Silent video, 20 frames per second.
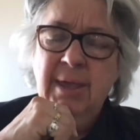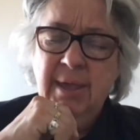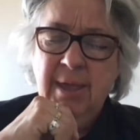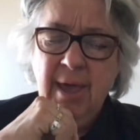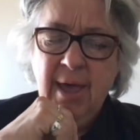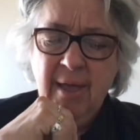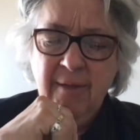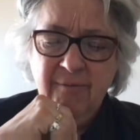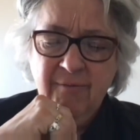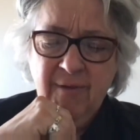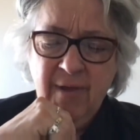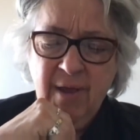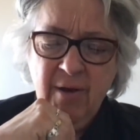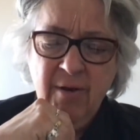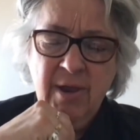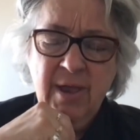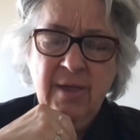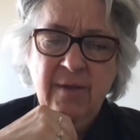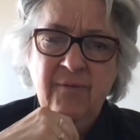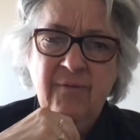got
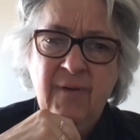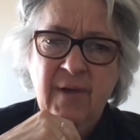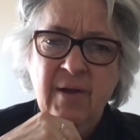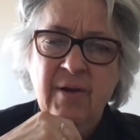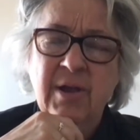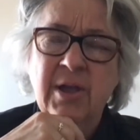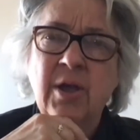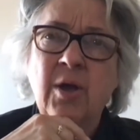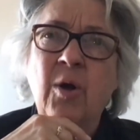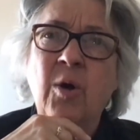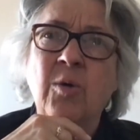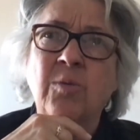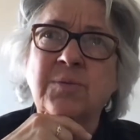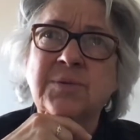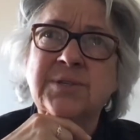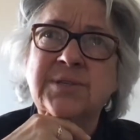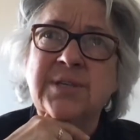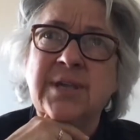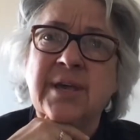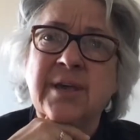very, very
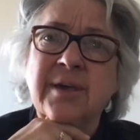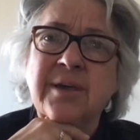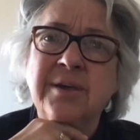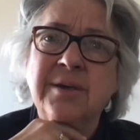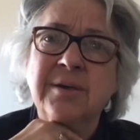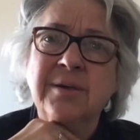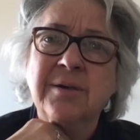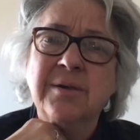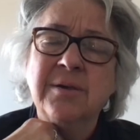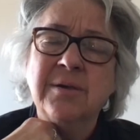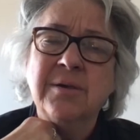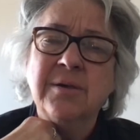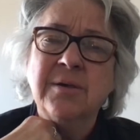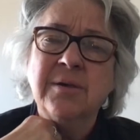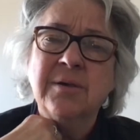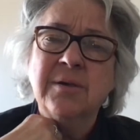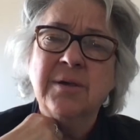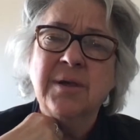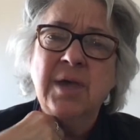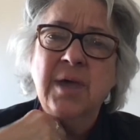homesick
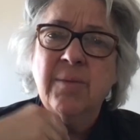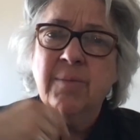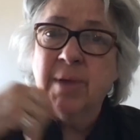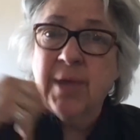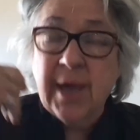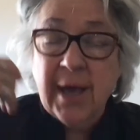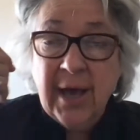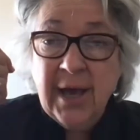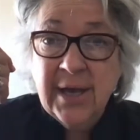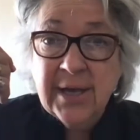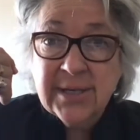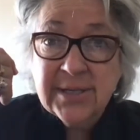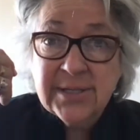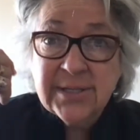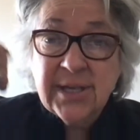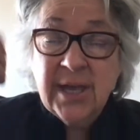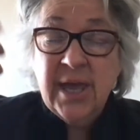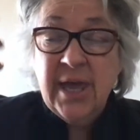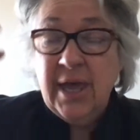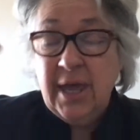
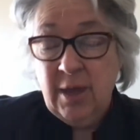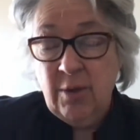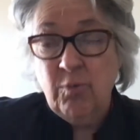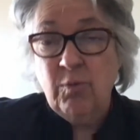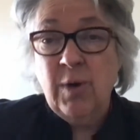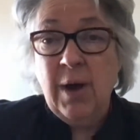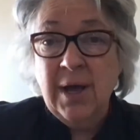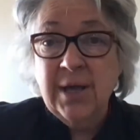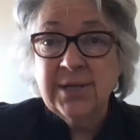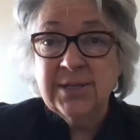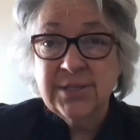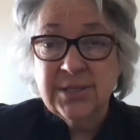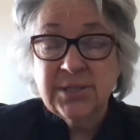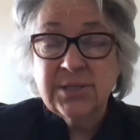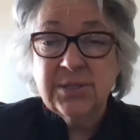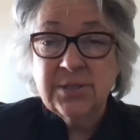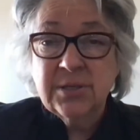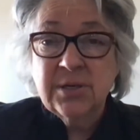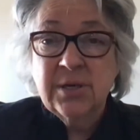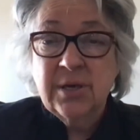because it
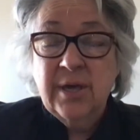was